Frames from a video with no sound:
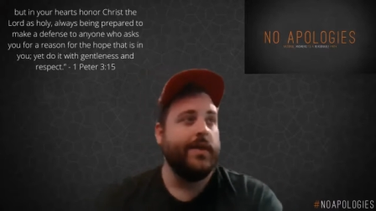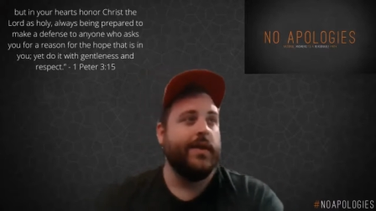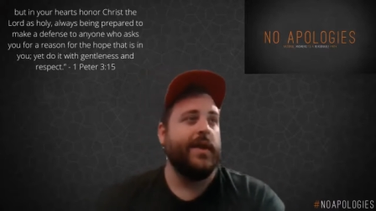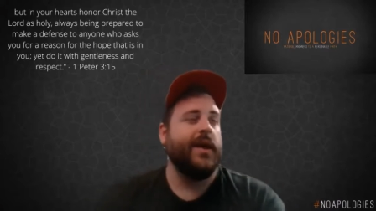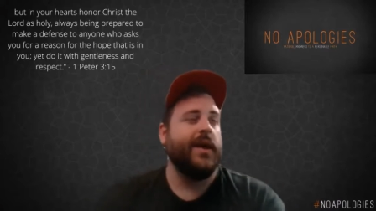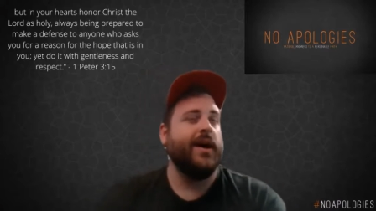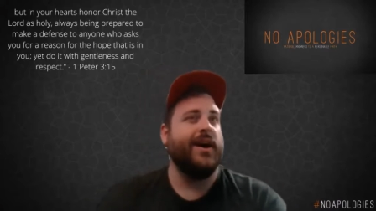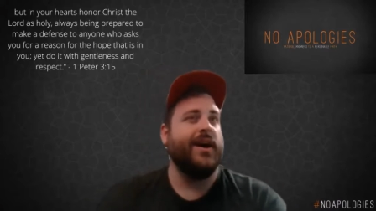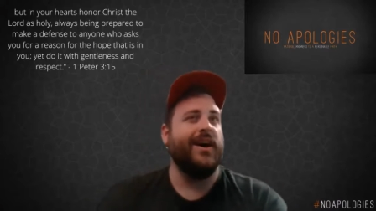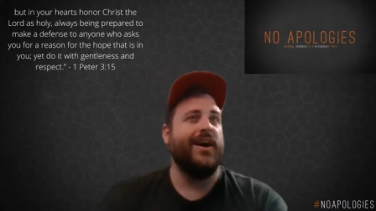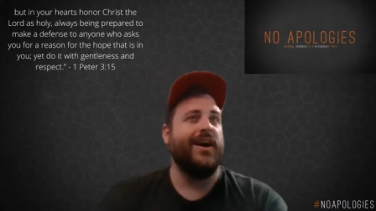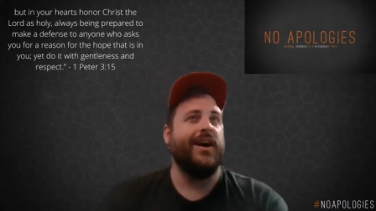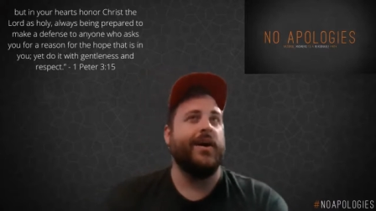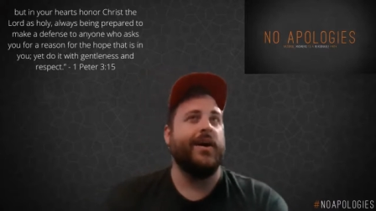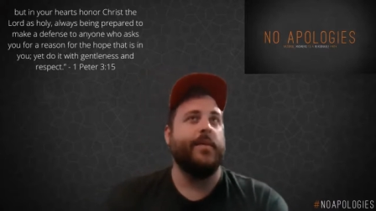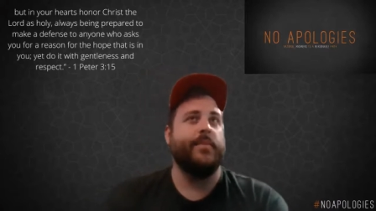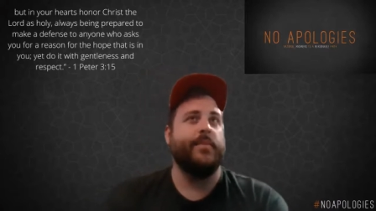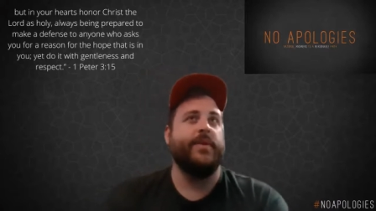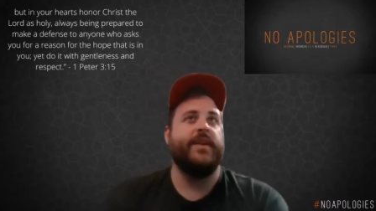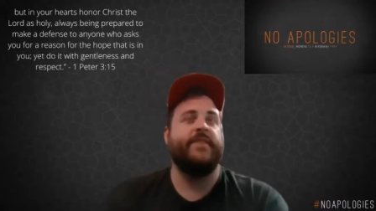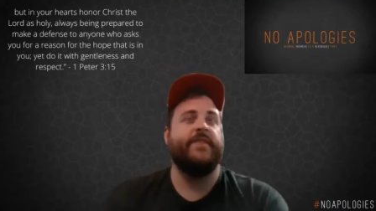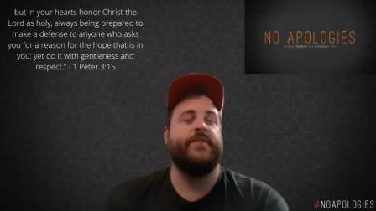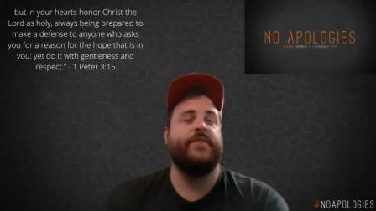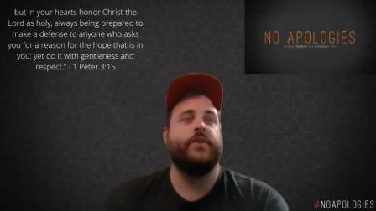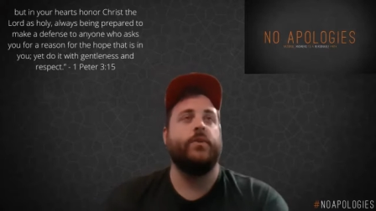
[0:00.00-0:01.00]
Um,
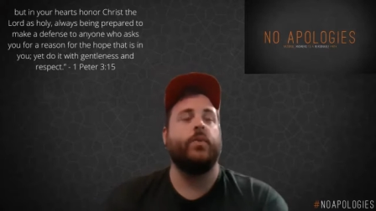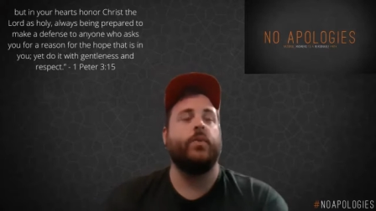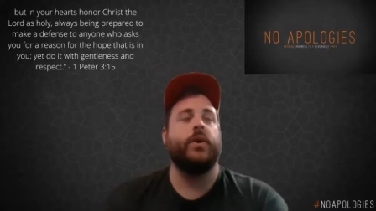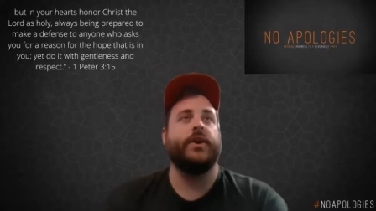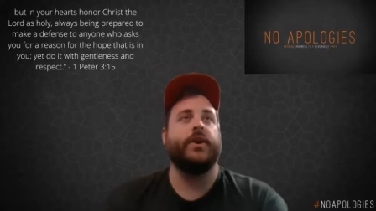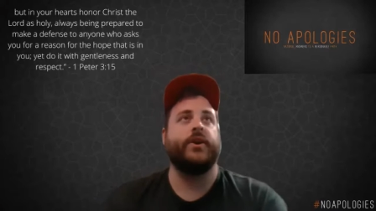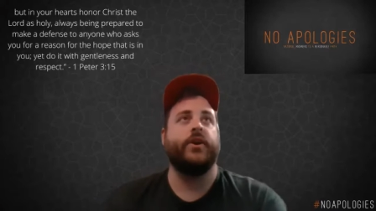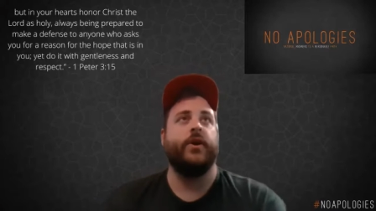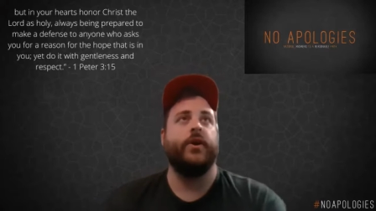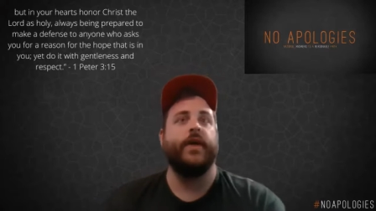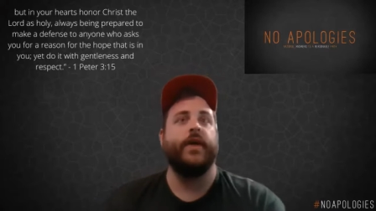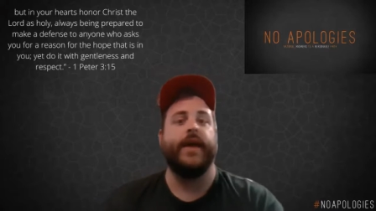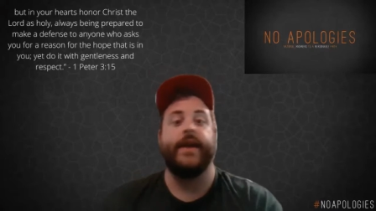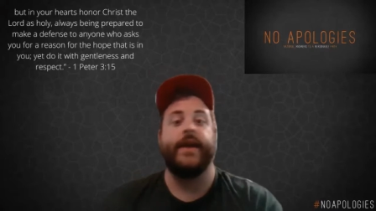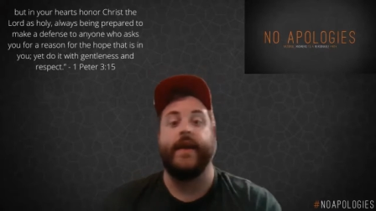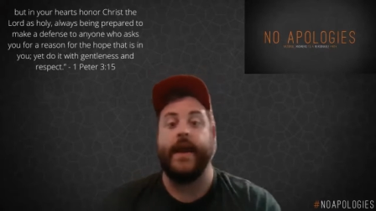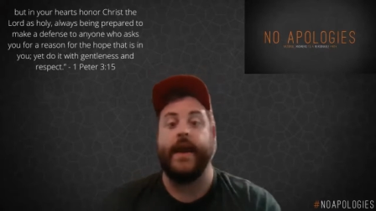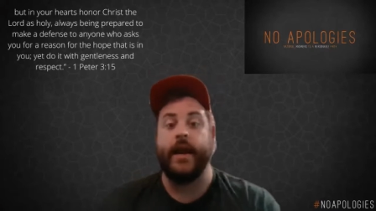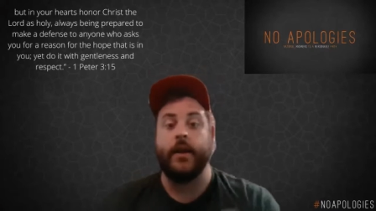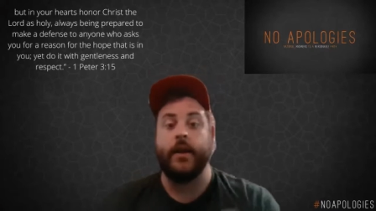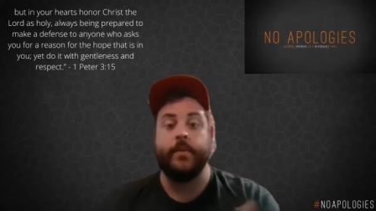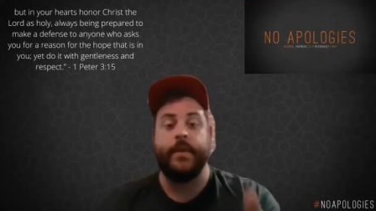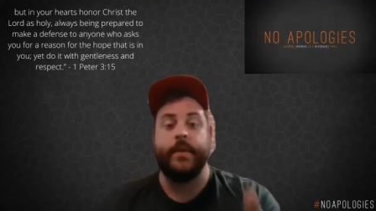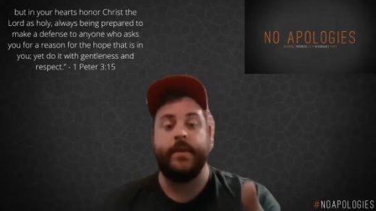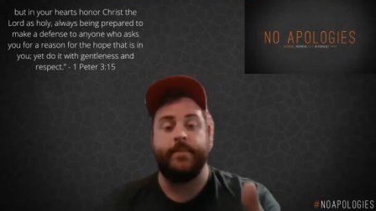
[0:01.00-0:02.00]
if you want to go like
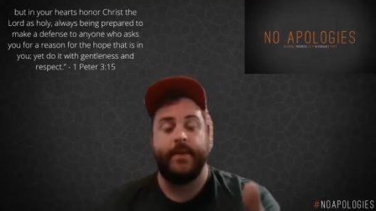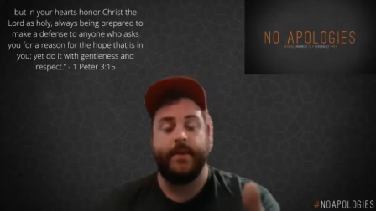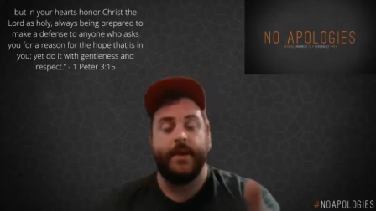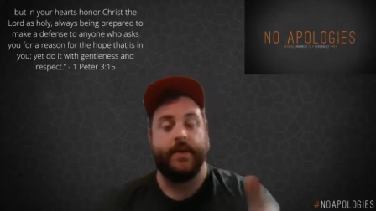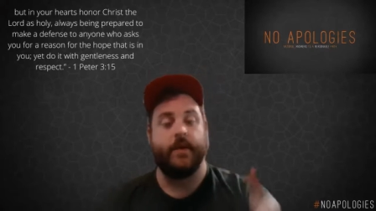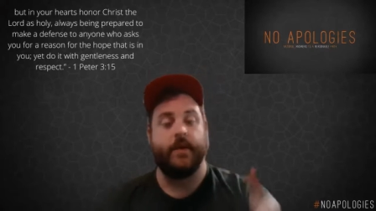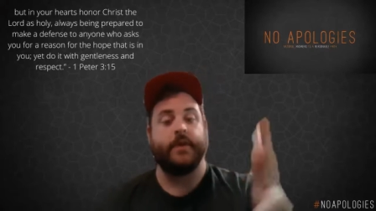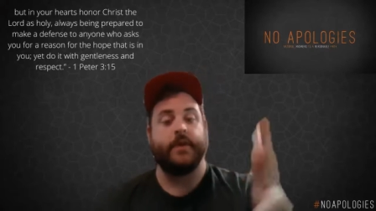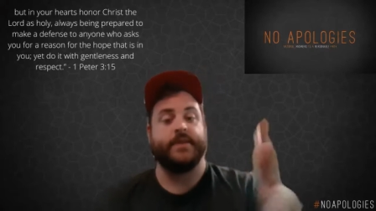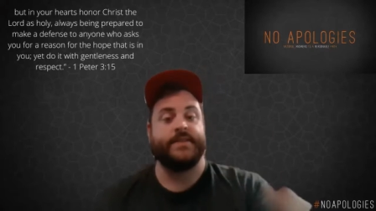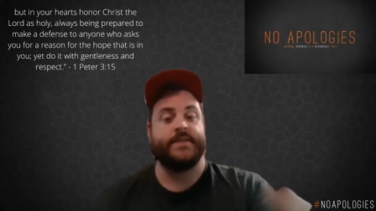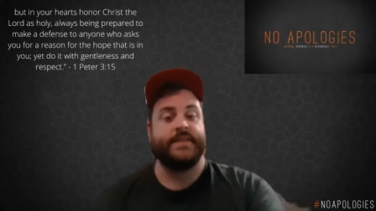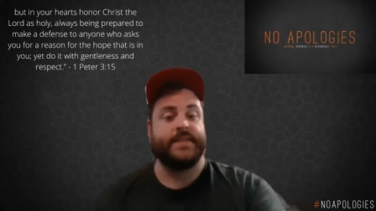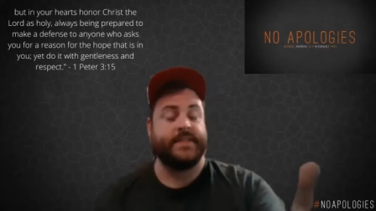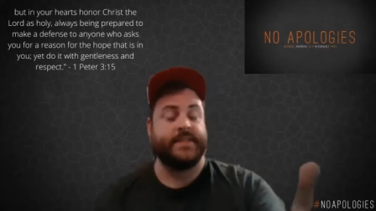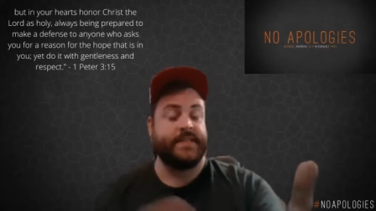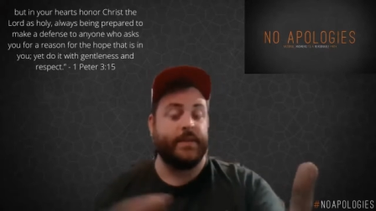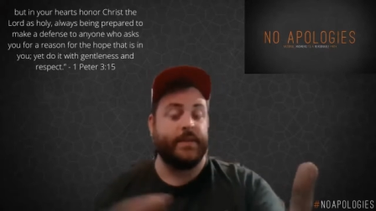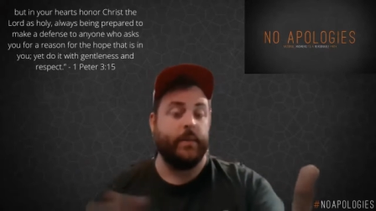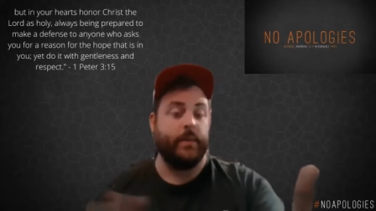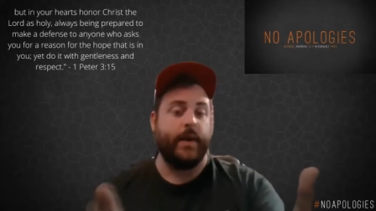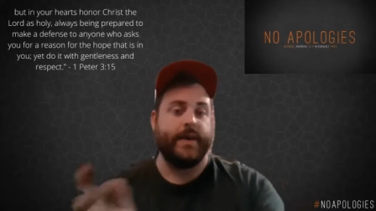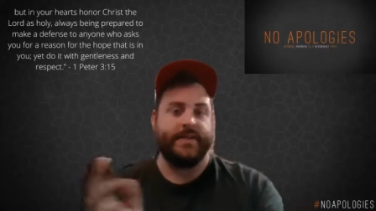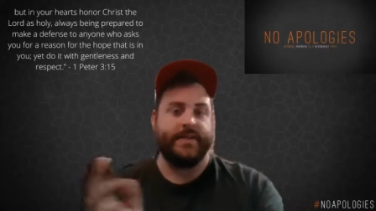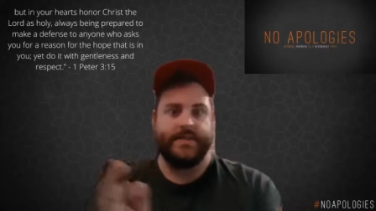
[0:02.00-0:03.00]
Airbnb or
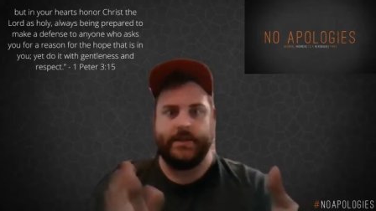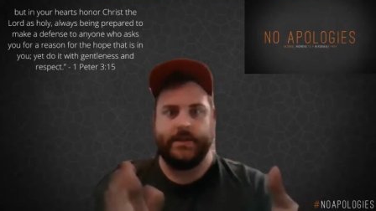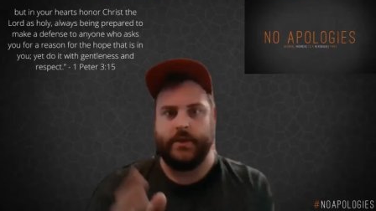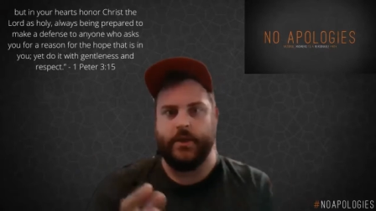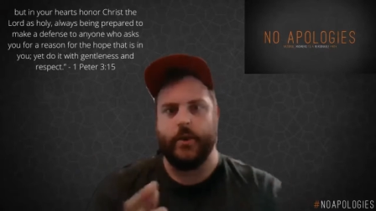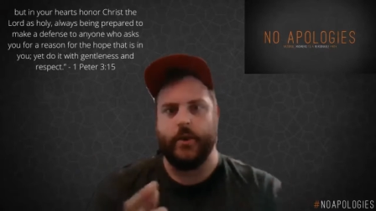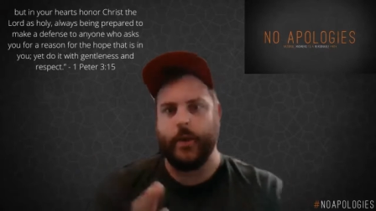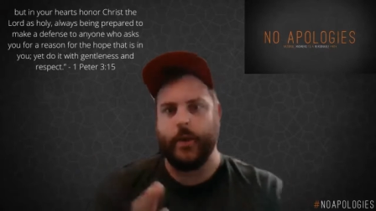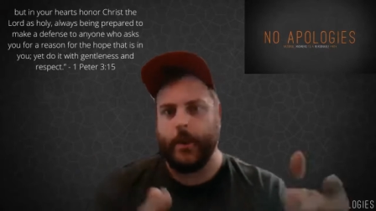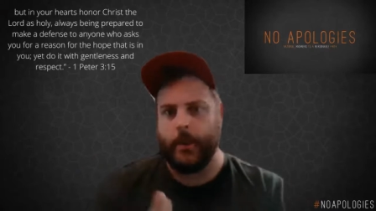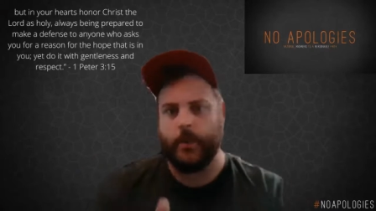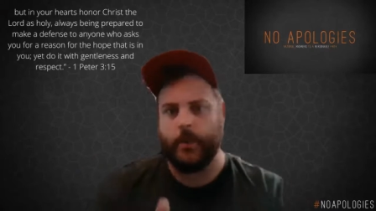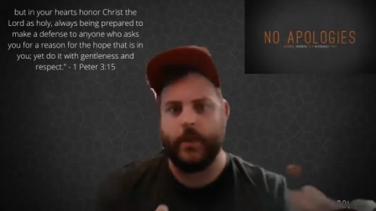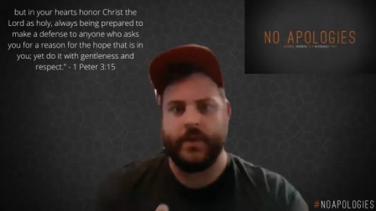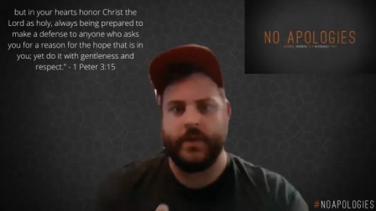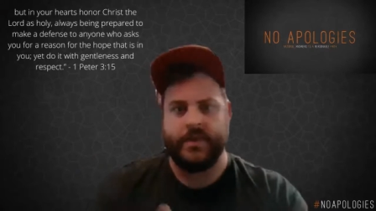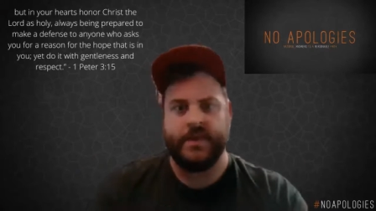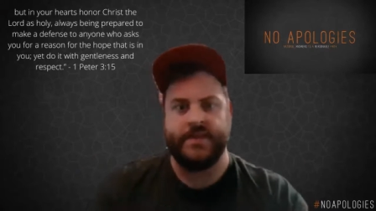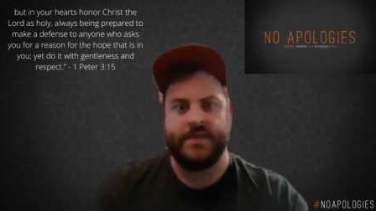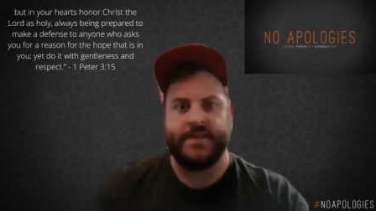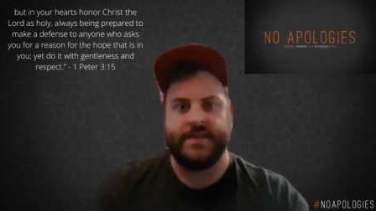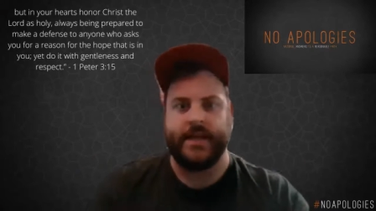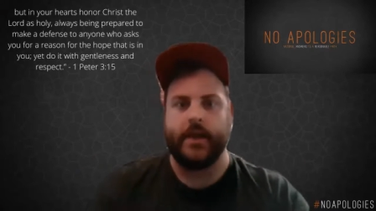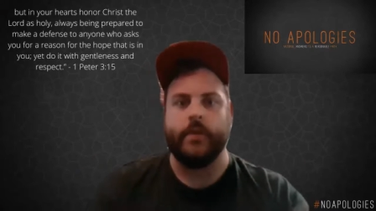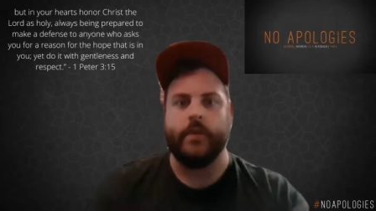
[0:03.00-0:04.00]
TCYC, you know, we rent
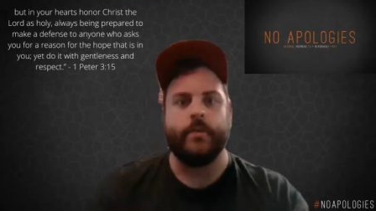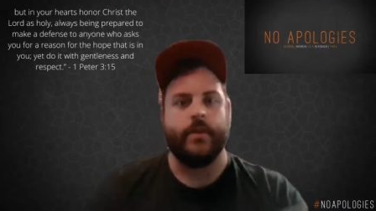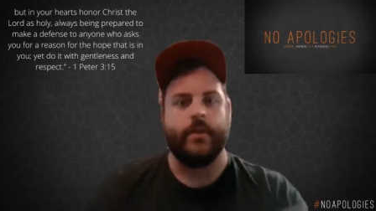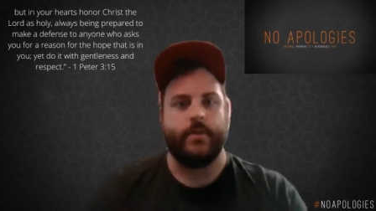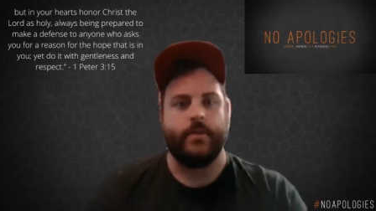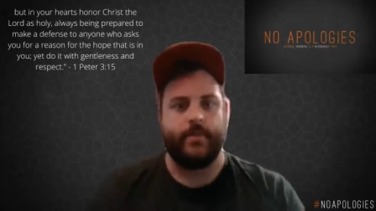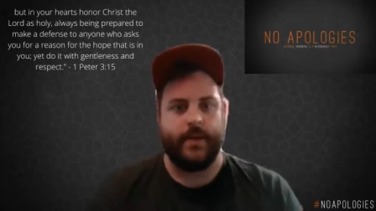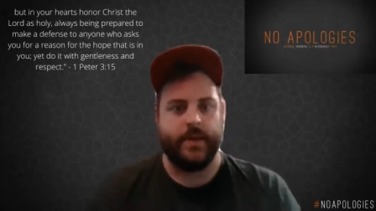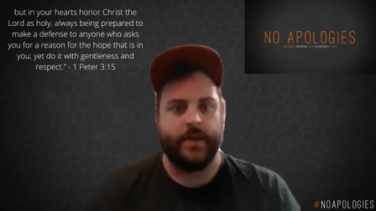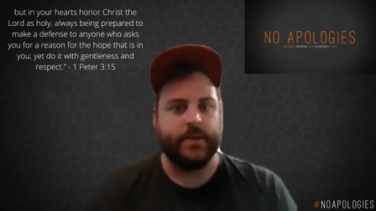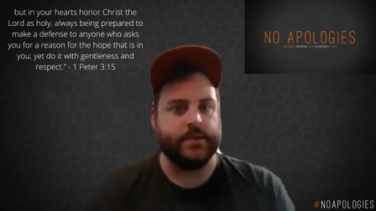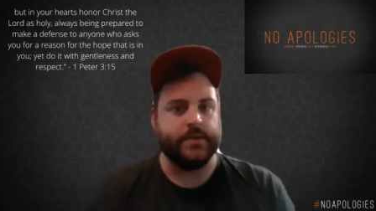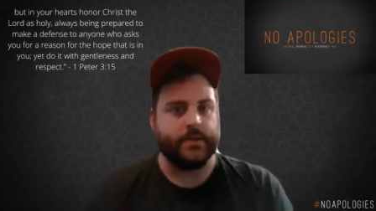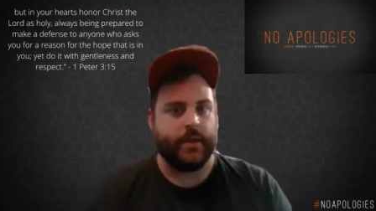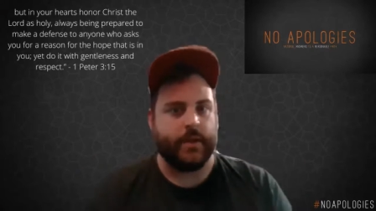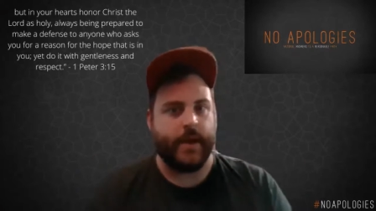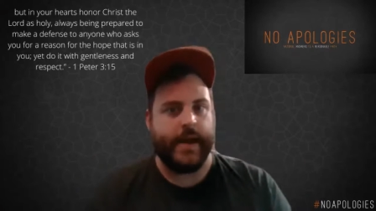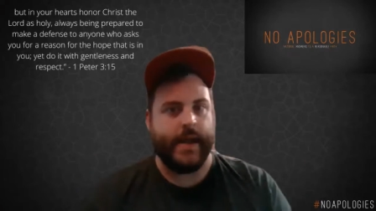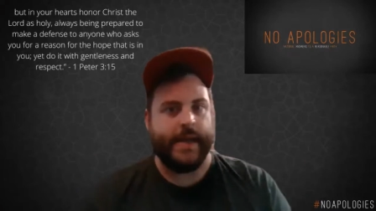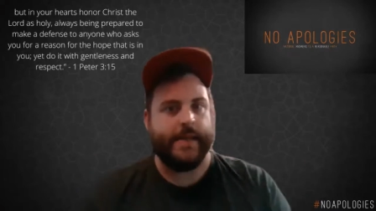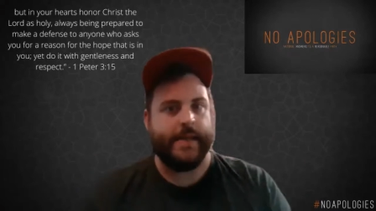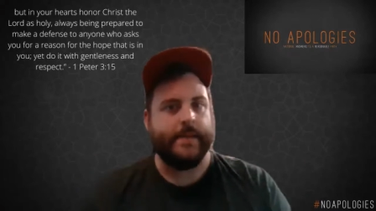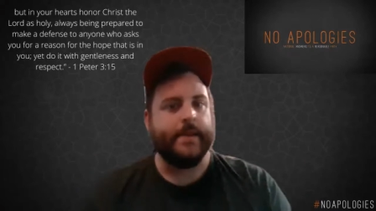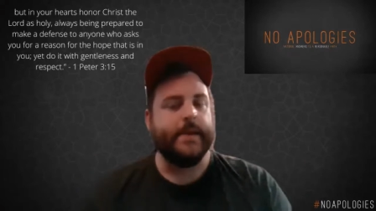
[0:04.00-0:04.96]
these Airbnbs, right?